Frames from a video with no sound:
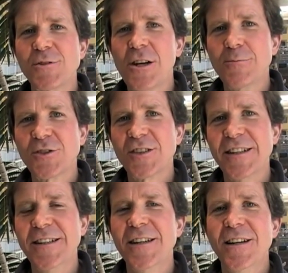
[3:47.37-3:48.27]

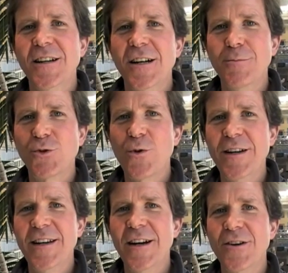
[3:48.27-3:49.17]
seamlessly,
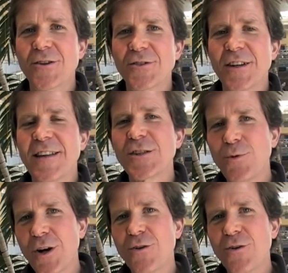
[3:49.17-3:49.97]
between carriers. That's what